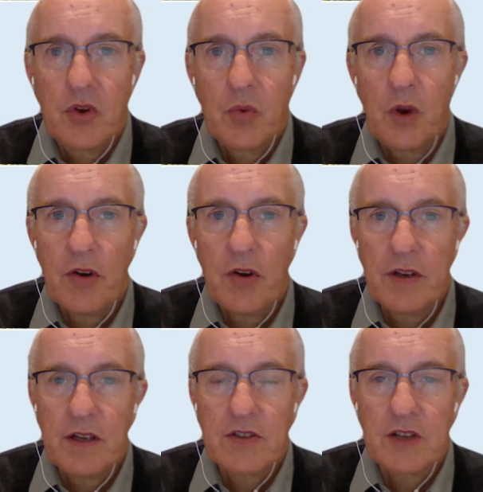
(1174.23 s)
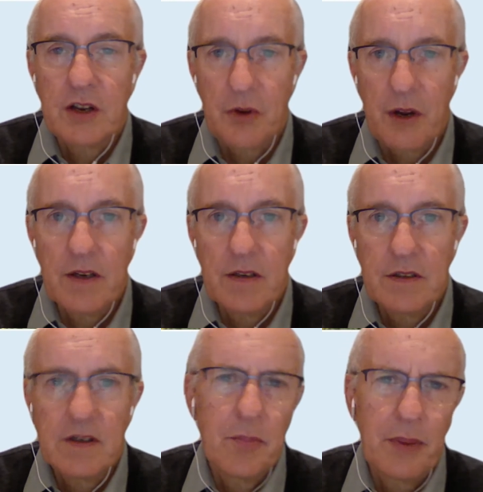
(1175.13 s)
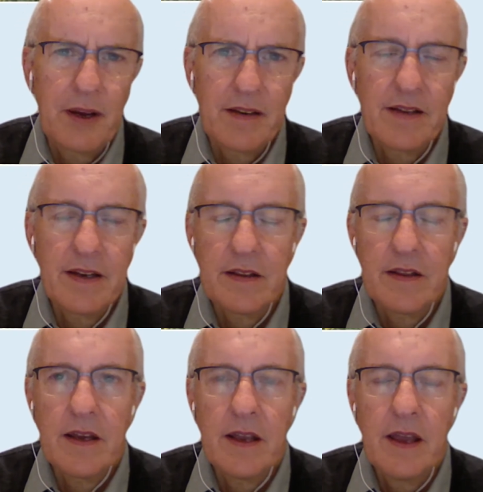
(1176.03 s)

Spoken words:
will only accelerate, no pun intended there,